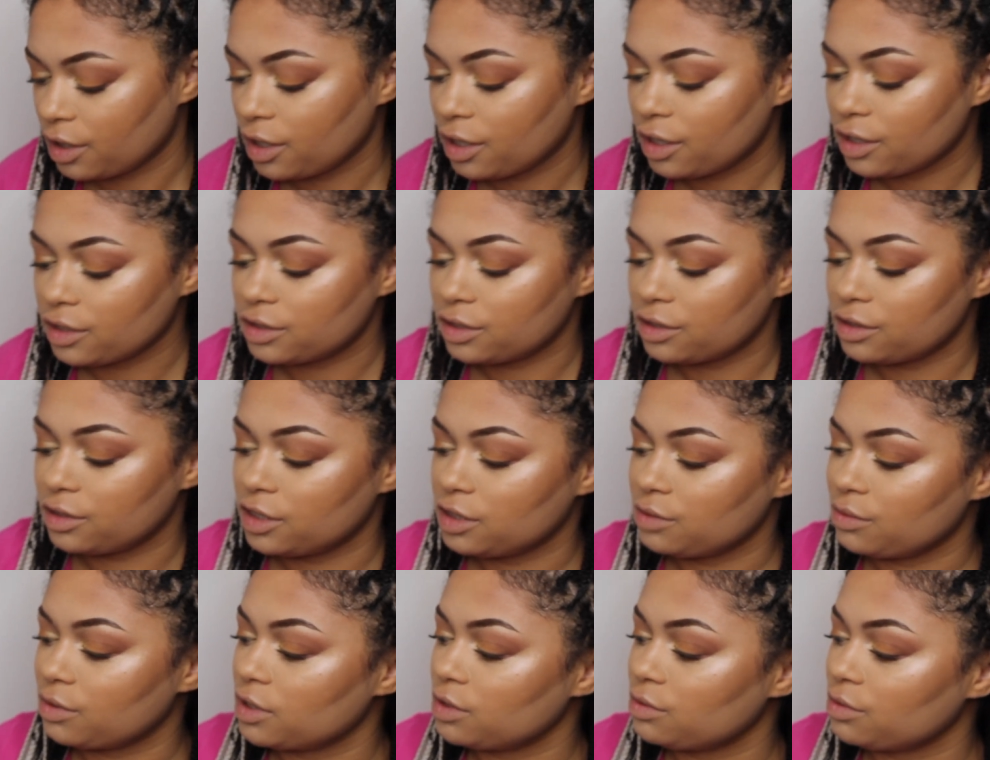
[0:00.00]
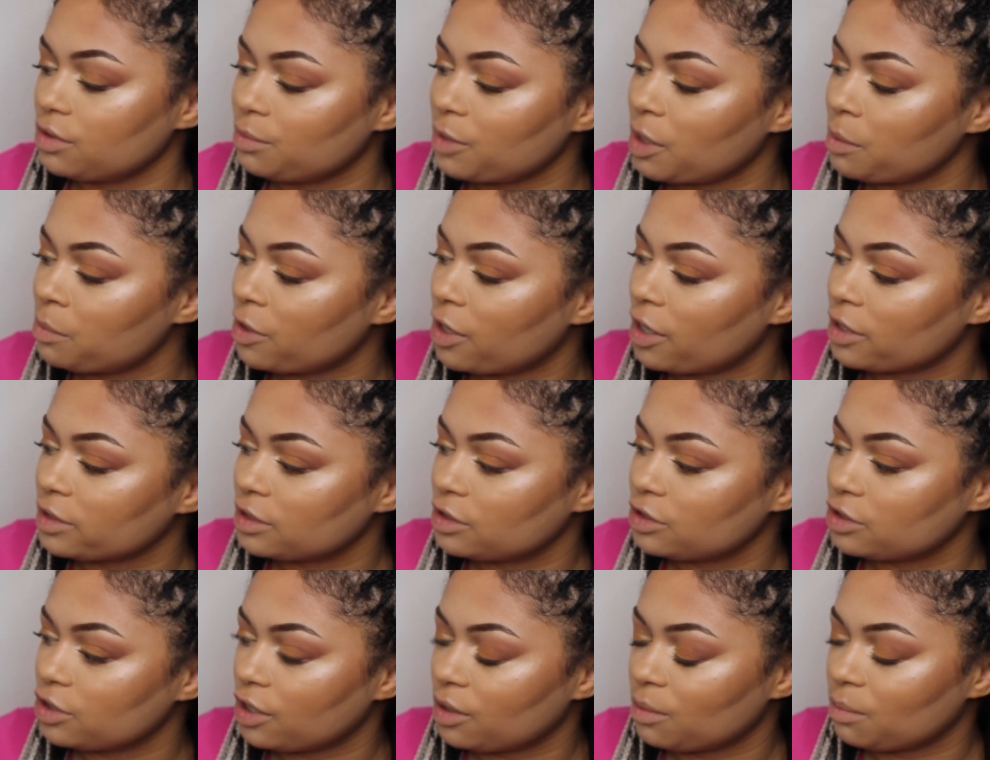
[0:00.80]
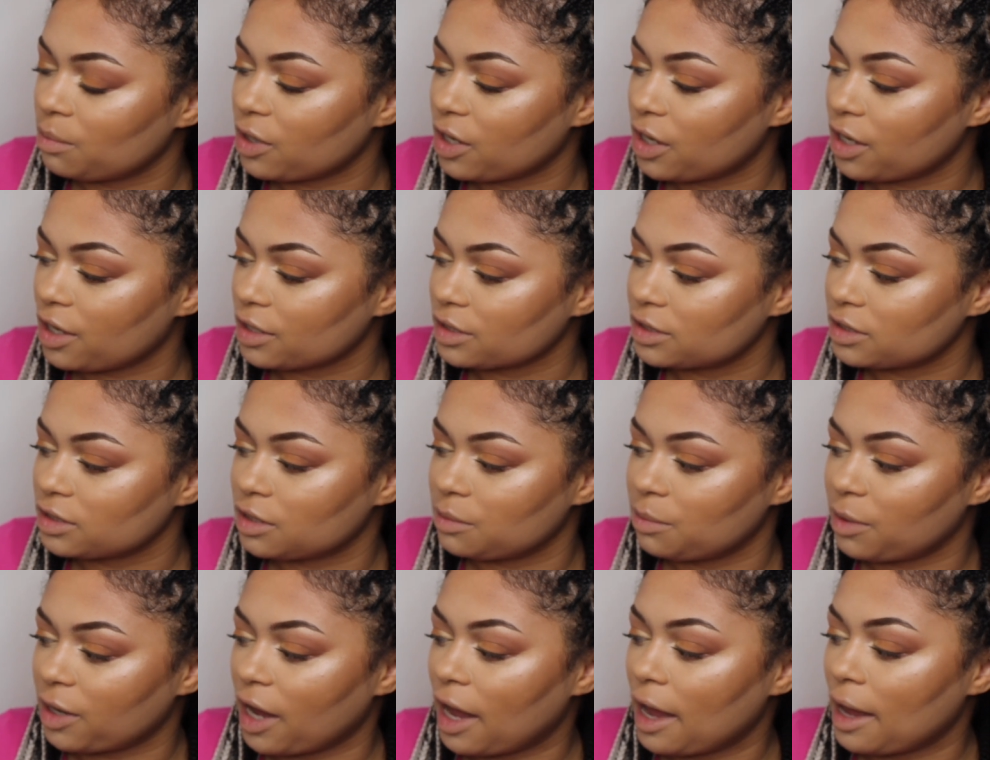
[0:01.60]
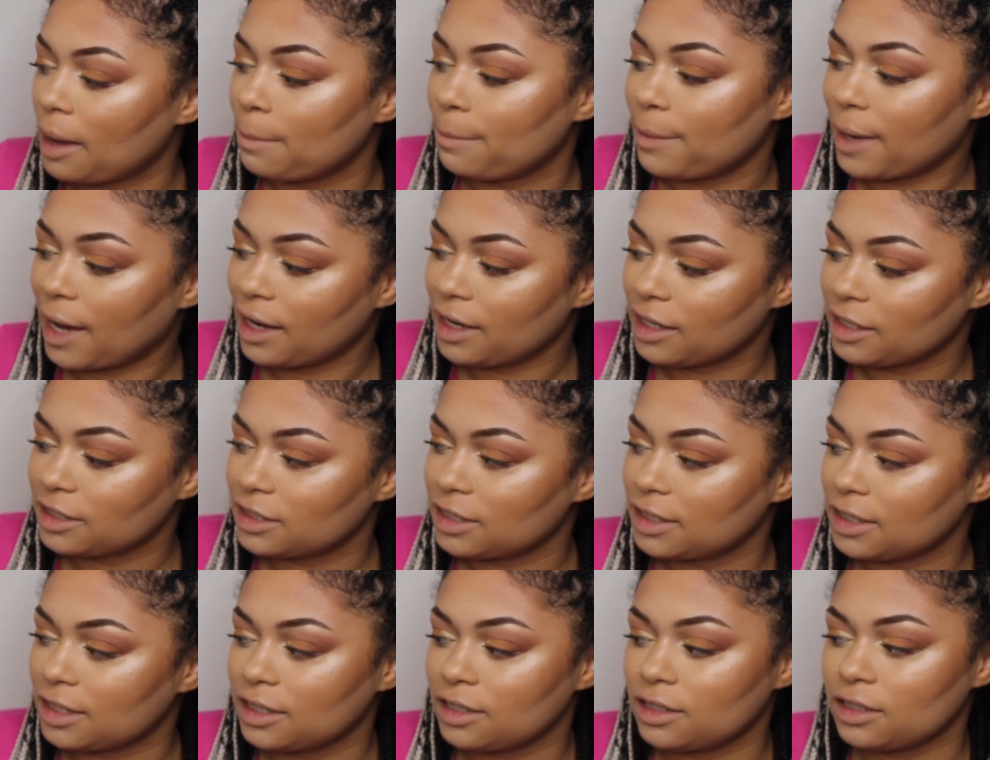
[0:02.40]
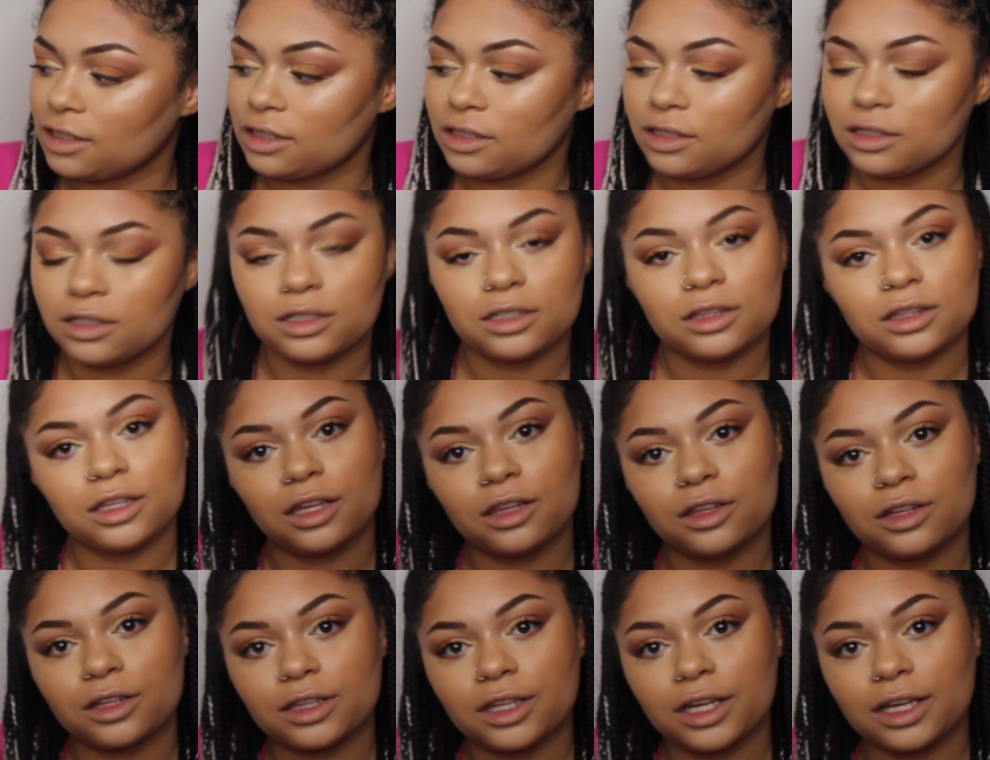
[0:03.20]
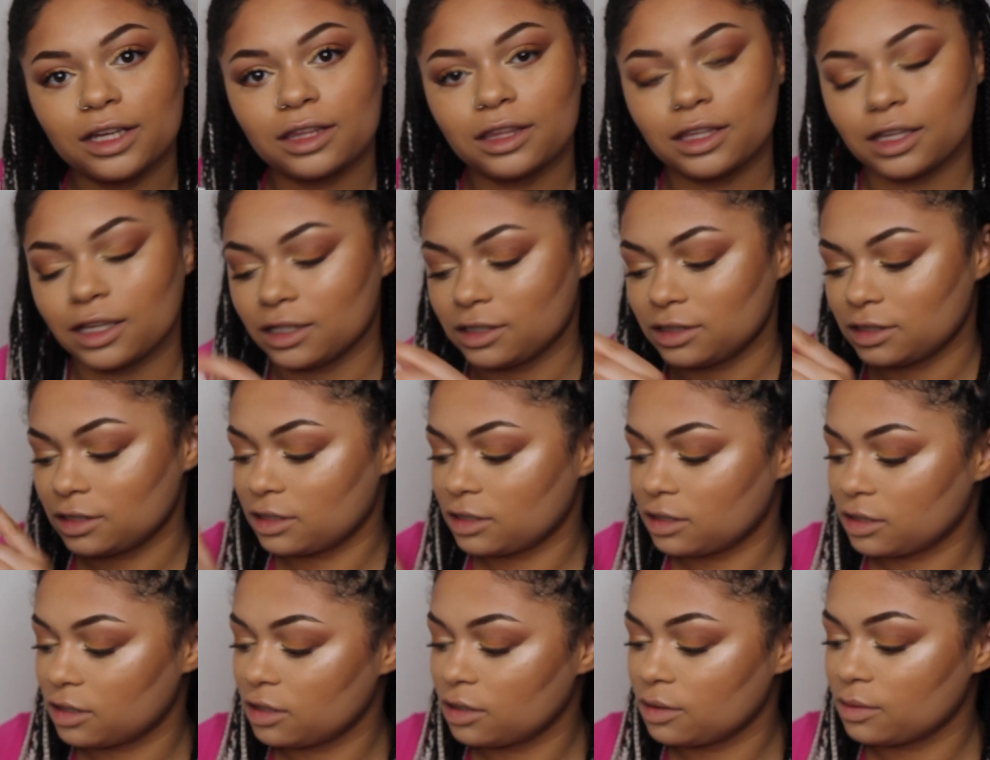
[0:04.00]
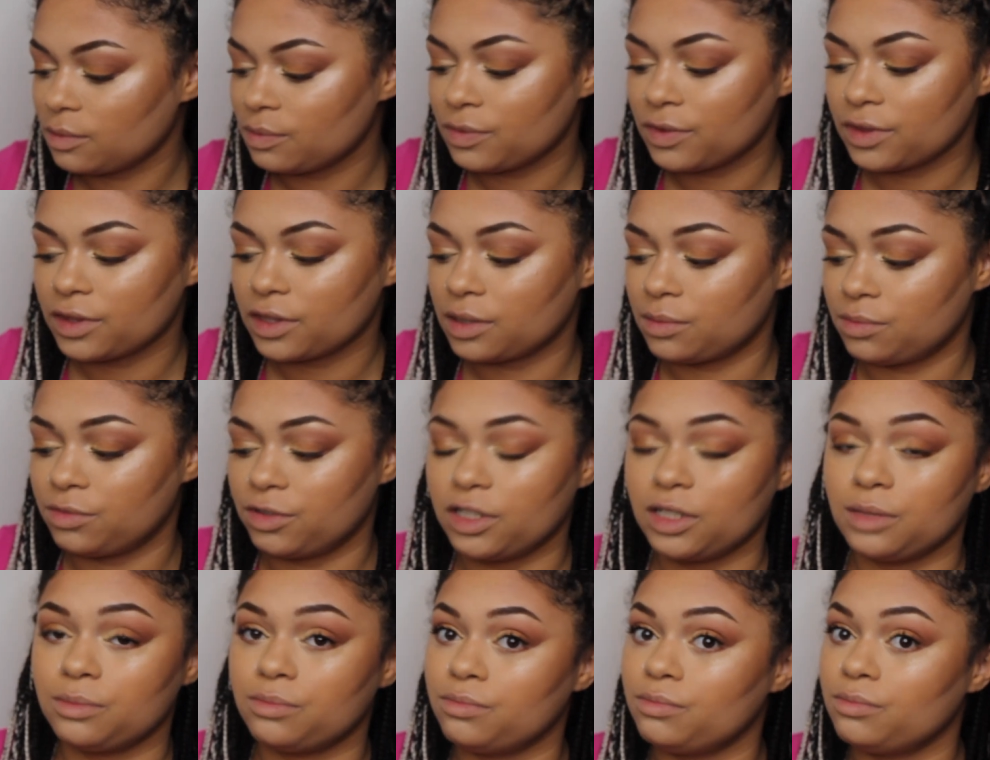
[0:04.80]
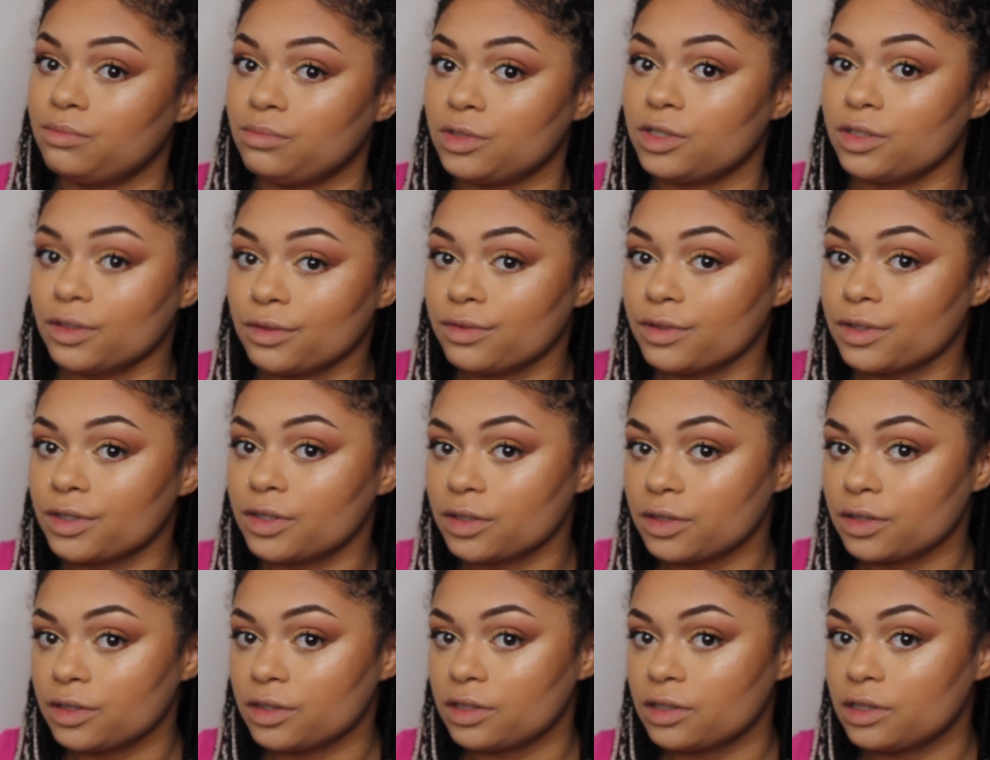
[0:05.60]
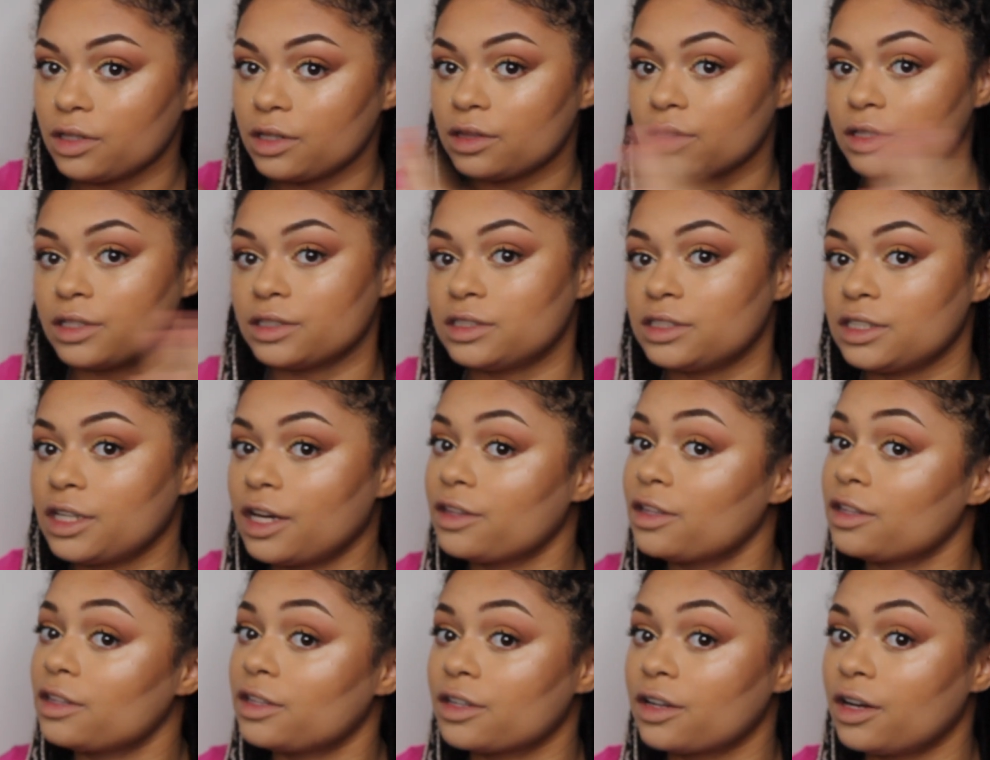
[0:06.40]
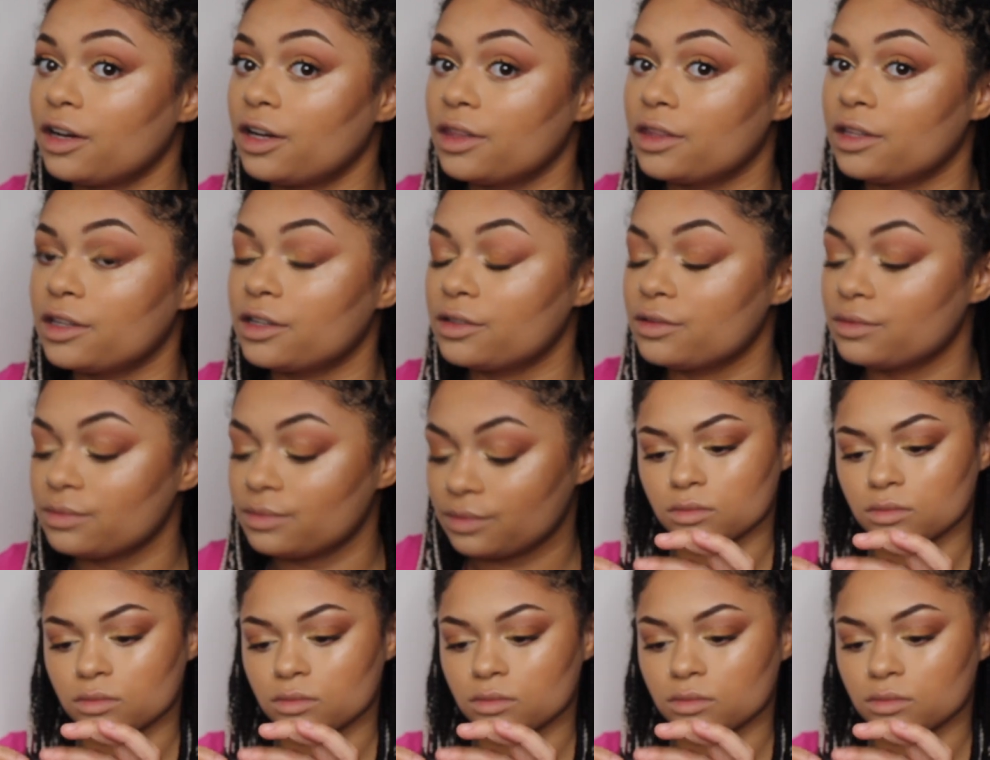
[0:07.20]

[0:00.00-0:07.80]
So these ones were in my BoxyCharm box. They're by Baddington. They look like this. They're pretty beautiful. Let's see how they look on though.